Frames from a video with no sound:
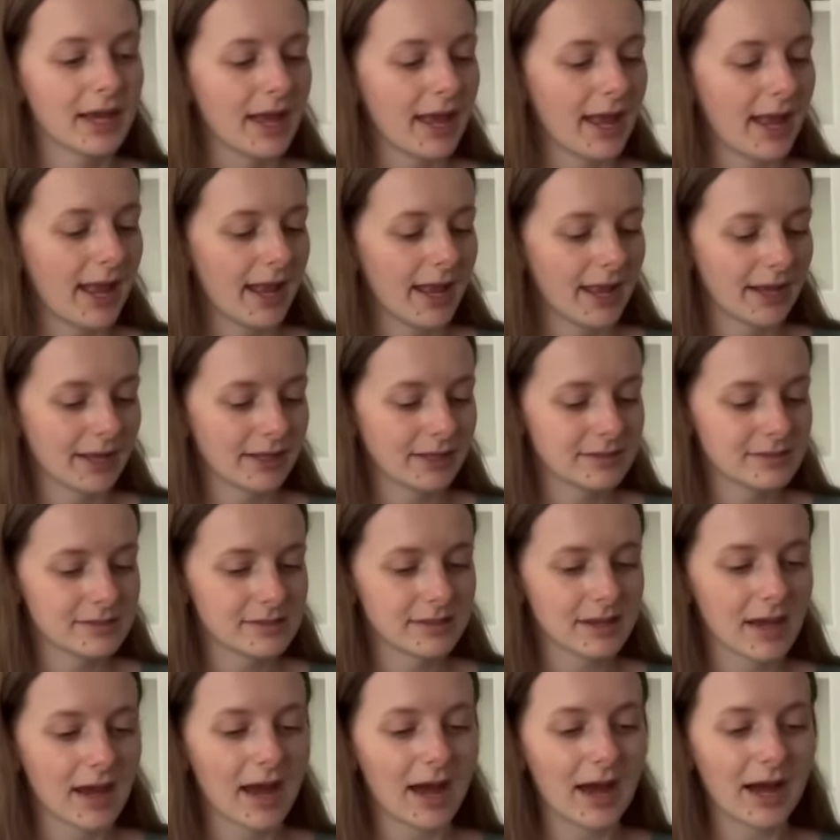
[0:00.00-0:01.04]
And
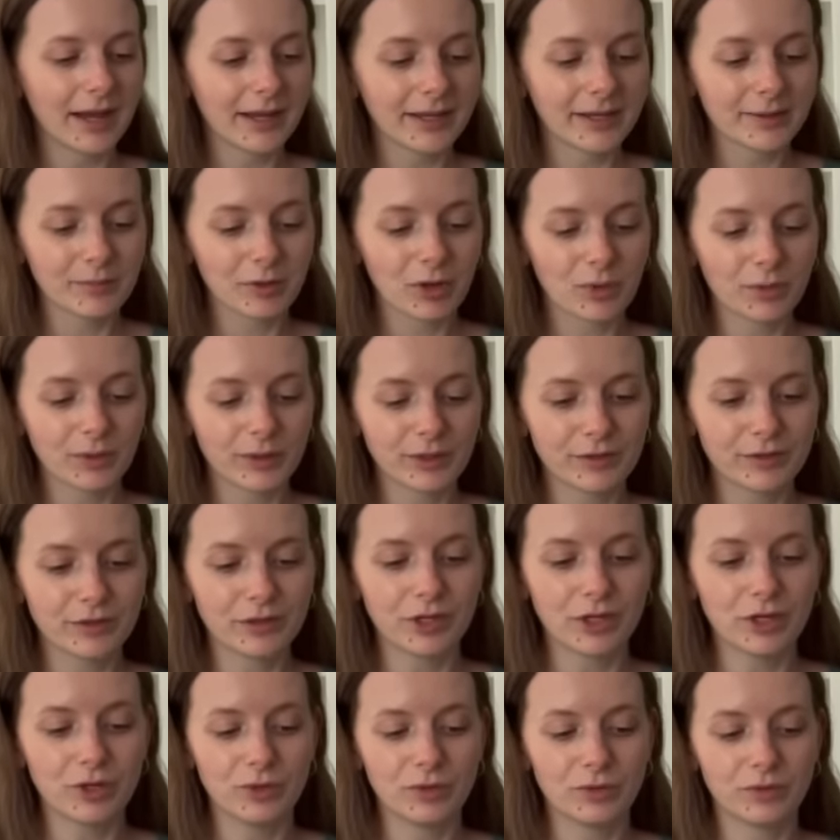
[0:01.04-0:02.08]
I am going to
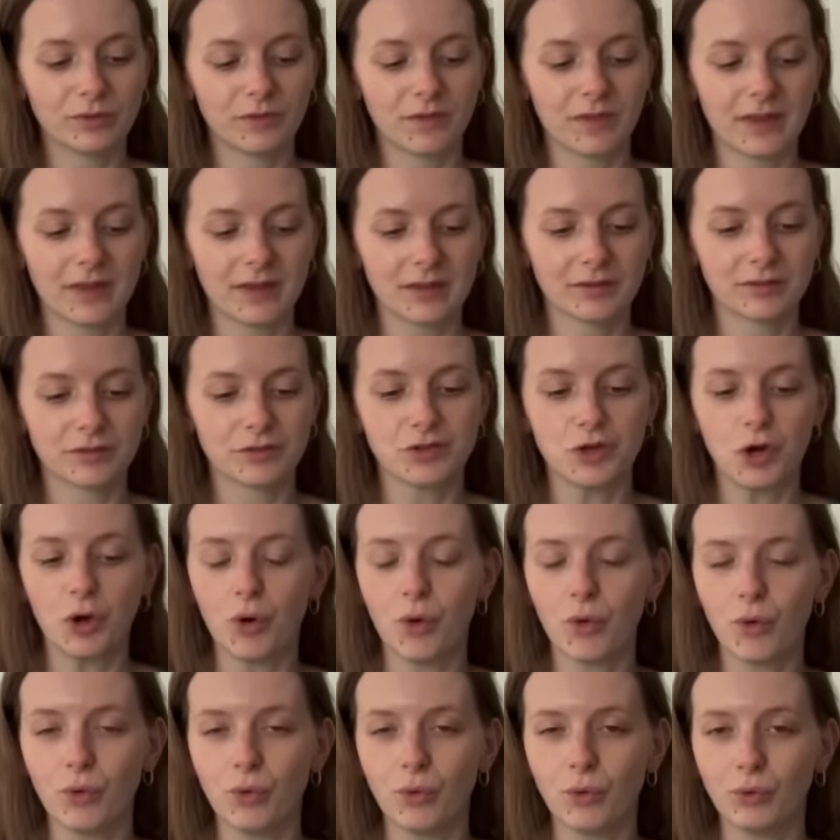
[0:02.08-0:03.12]
use this to
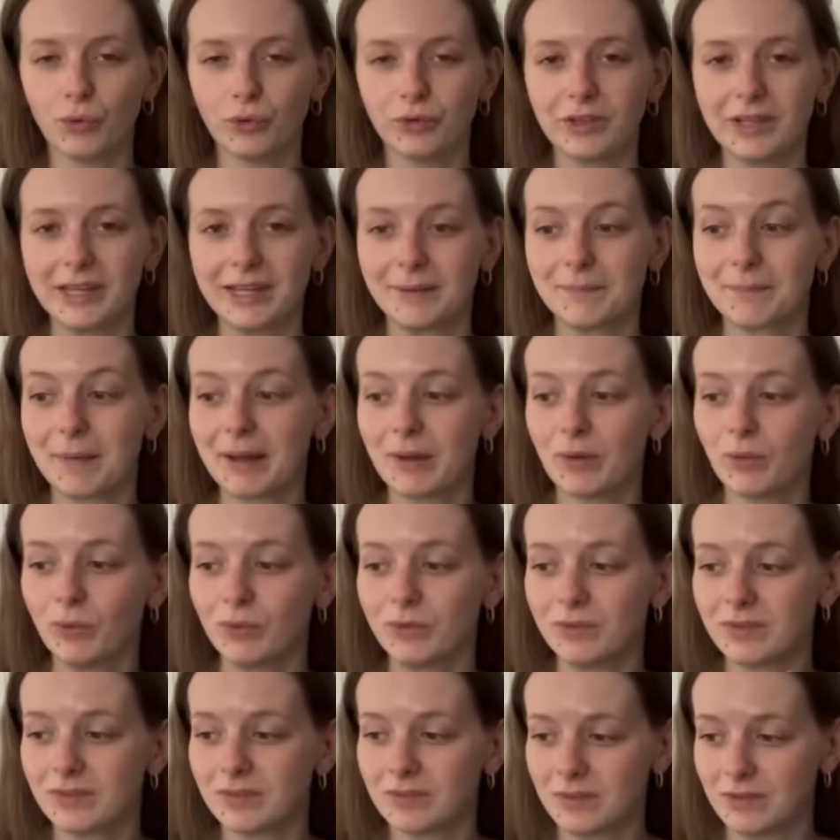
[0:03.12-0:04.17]
hold like my old
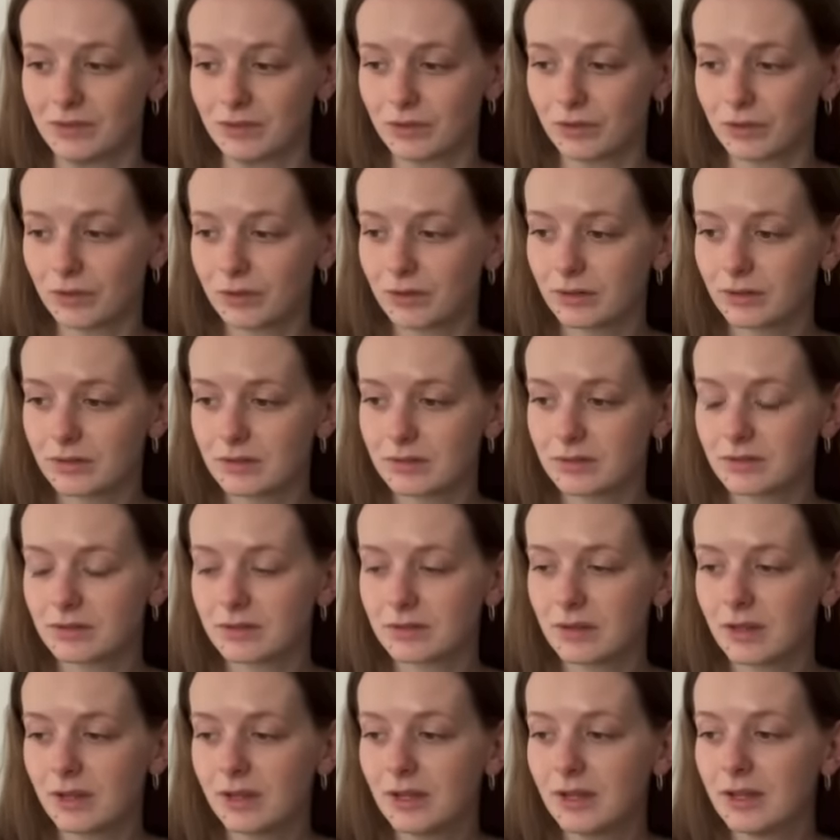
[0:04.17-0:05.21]
scissors,
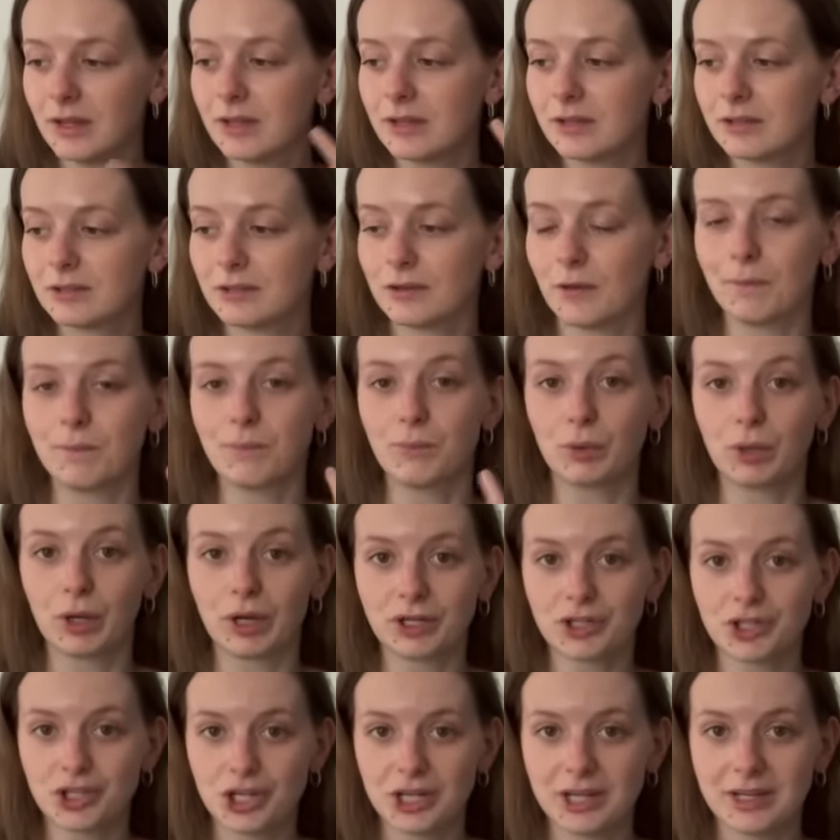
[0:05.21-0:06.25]
some
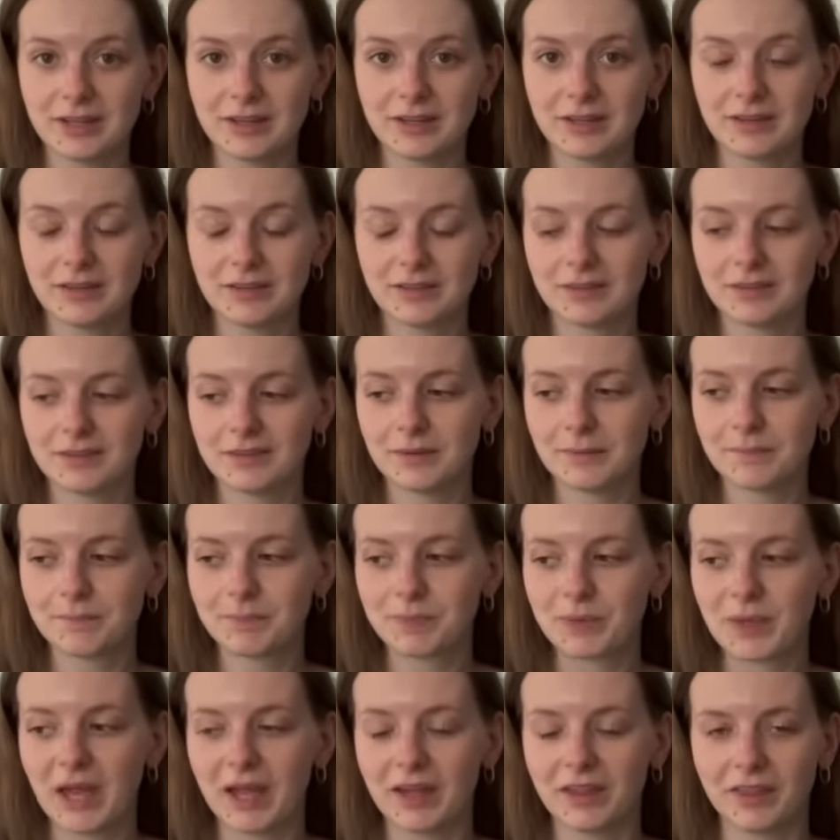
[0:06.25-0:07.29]
brushes.
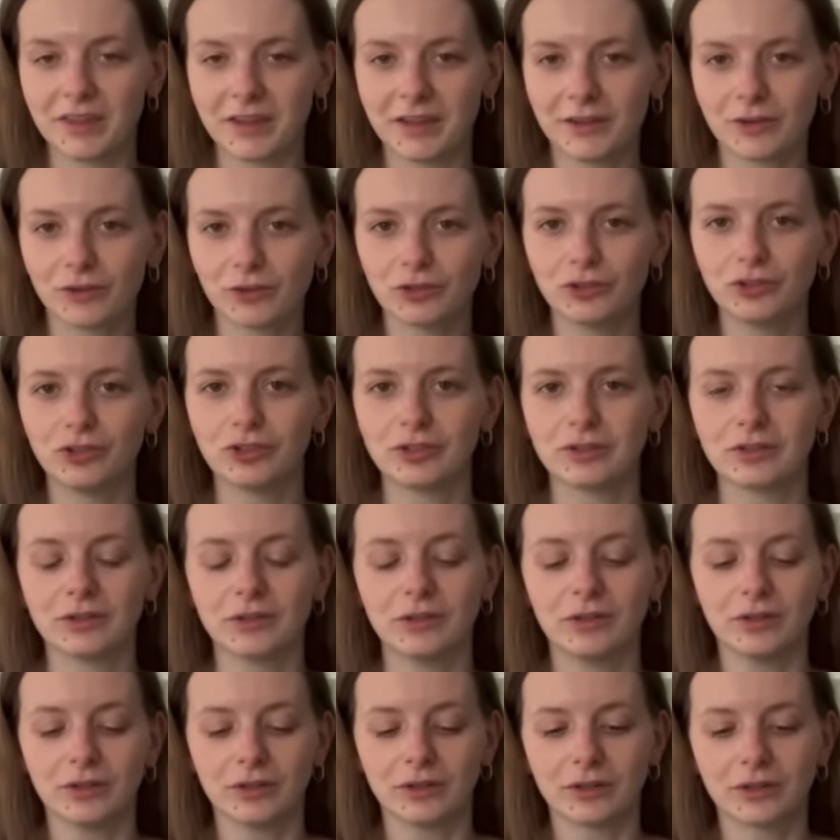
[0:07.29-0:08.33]
I think it'll just
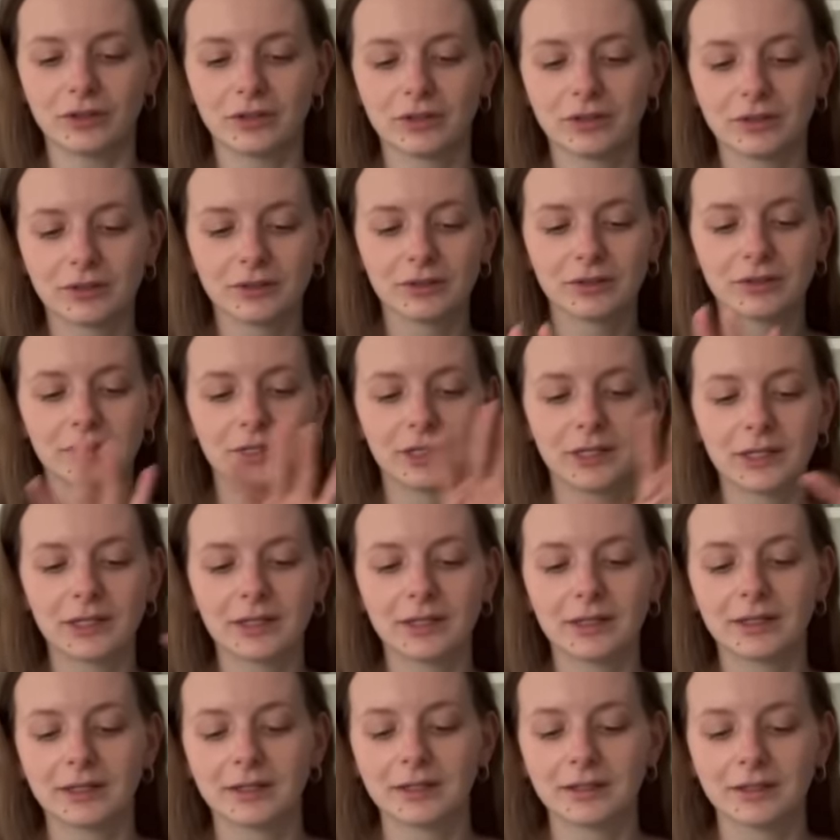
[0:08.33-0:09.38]
look
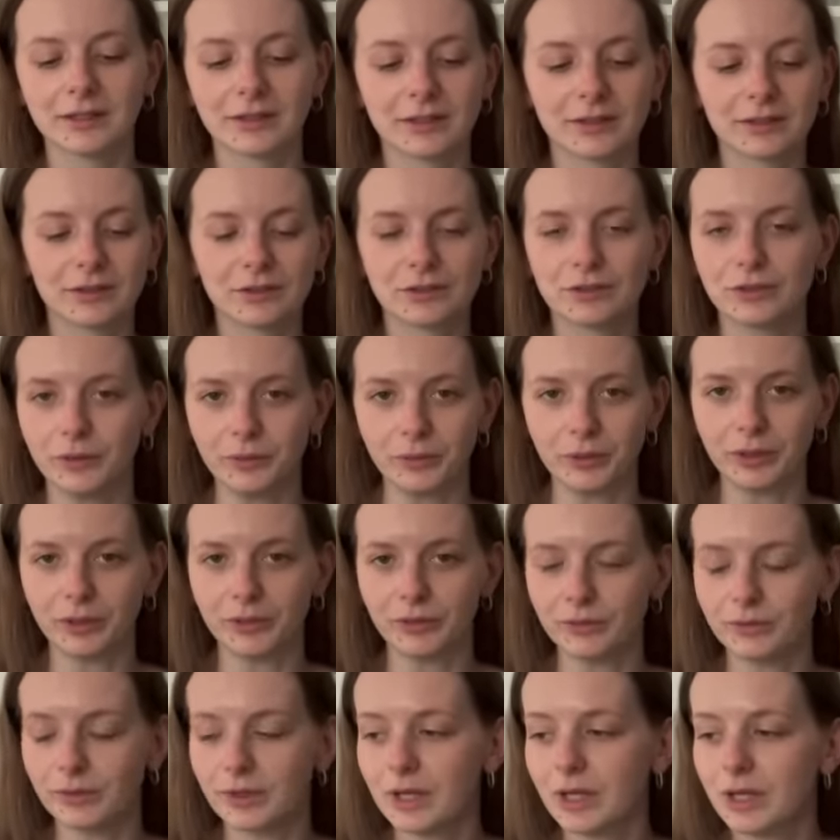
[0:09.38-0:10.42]
so
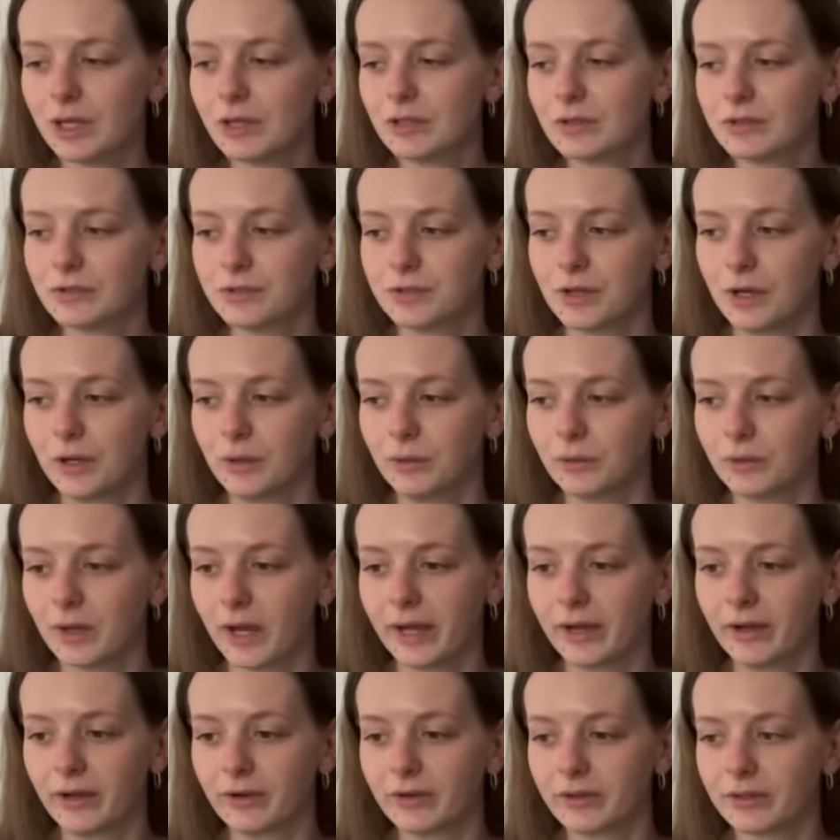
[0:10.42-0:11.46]
cute. So I
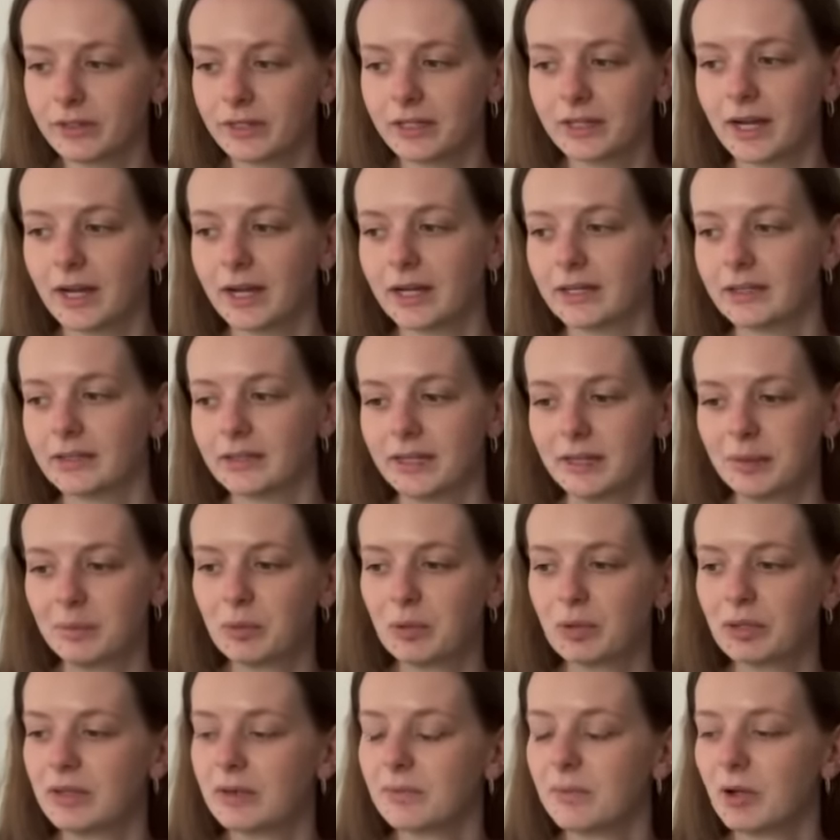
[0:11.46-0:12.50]
already kind of like
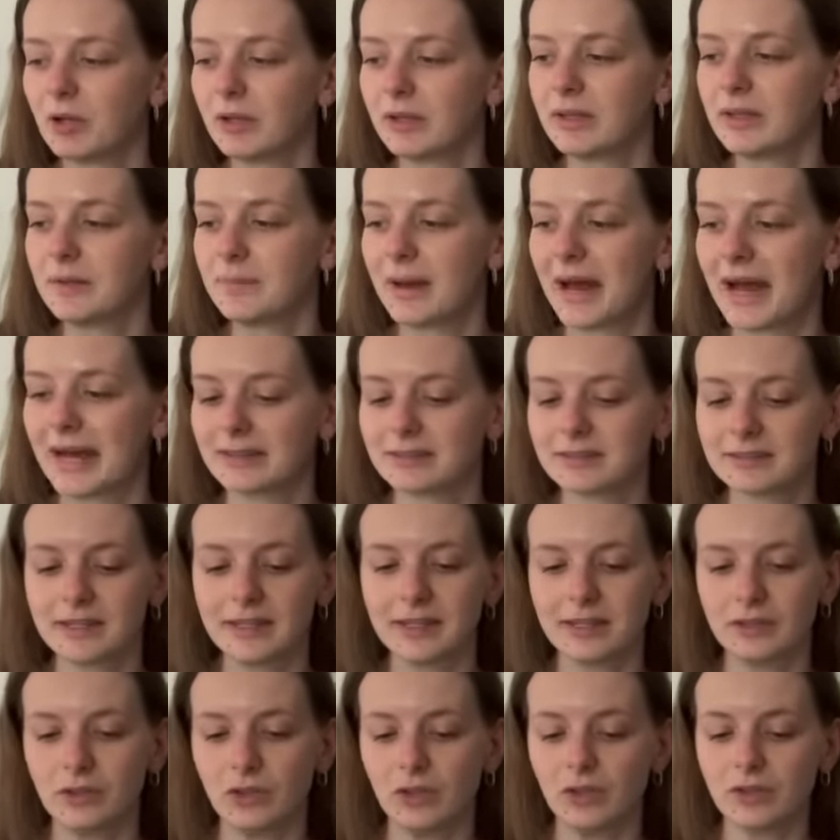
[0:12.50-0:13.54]
put them all in the basket
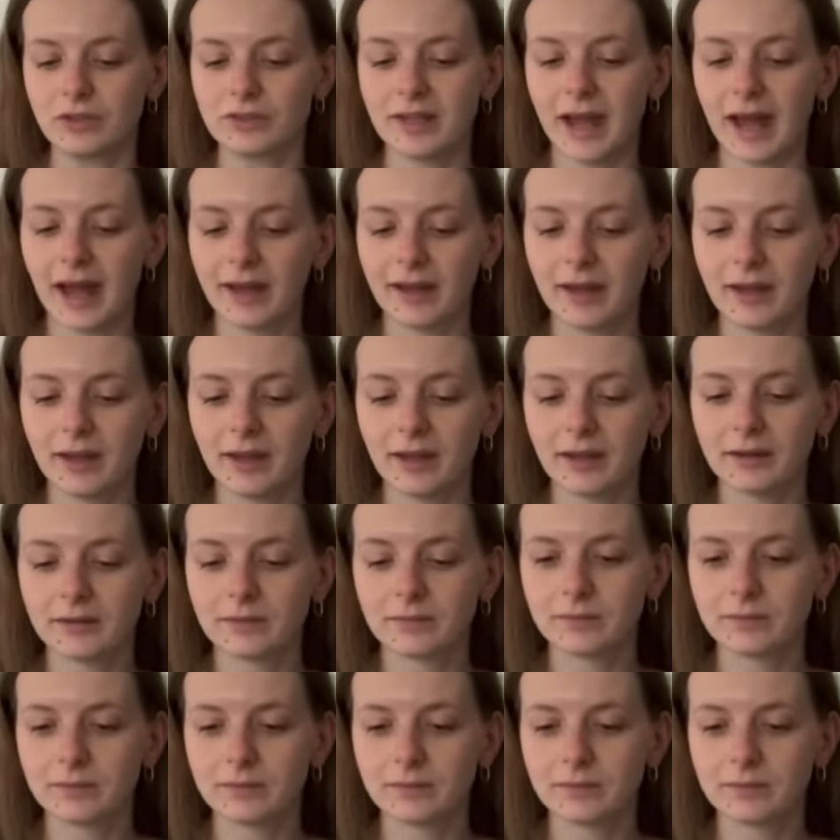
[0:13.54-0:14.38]
and looked at it.